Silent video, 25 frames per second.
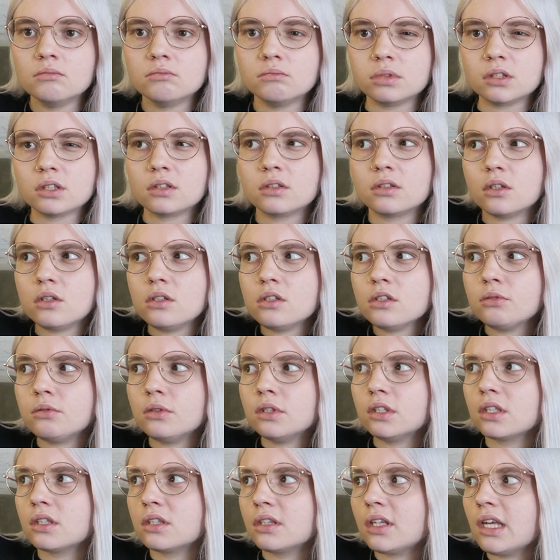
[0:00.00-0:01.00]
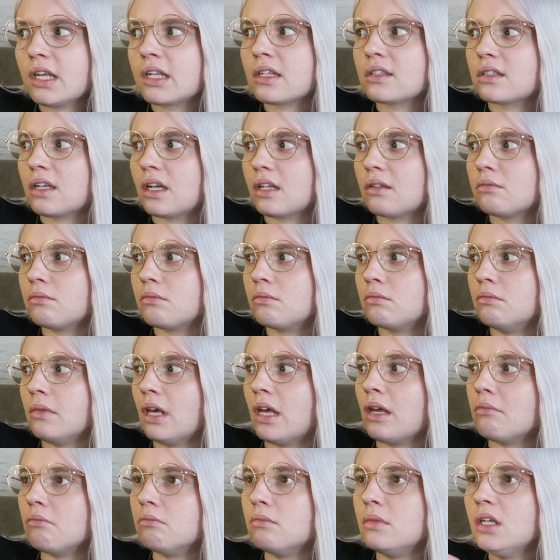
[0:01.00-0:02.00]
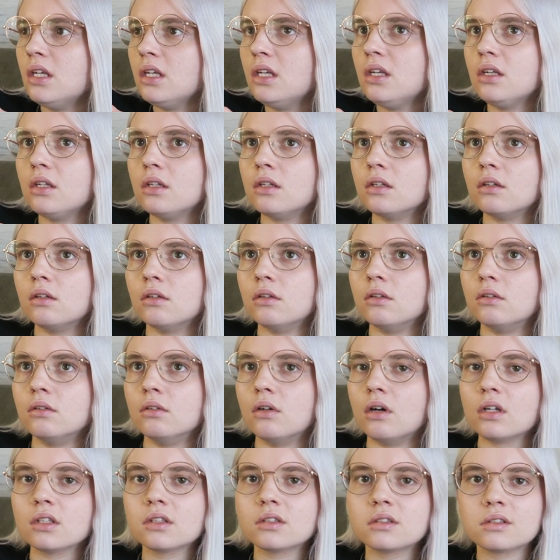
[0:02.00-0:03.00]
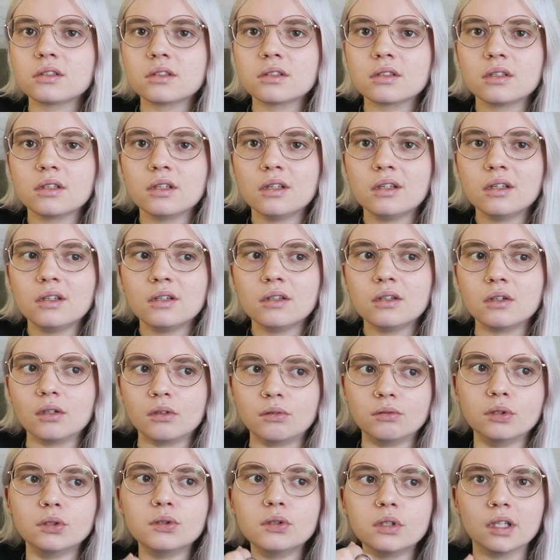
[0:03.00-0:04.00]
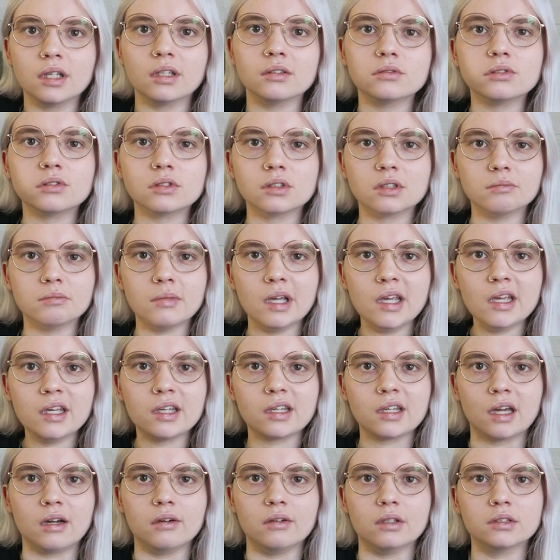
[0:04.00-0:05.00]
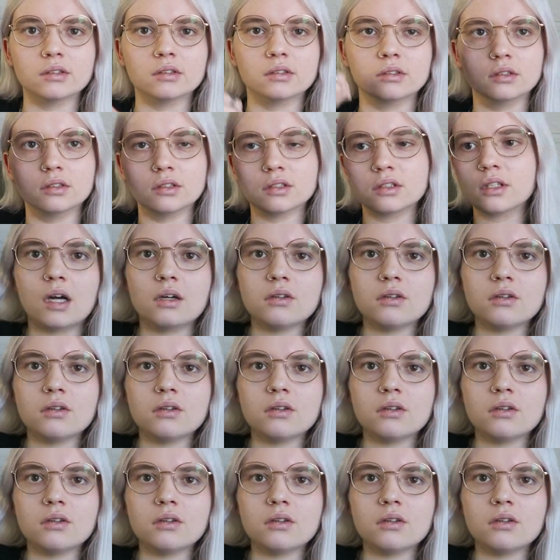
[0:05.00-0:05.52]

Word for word: But those were the things that made me not rooting for the main characters.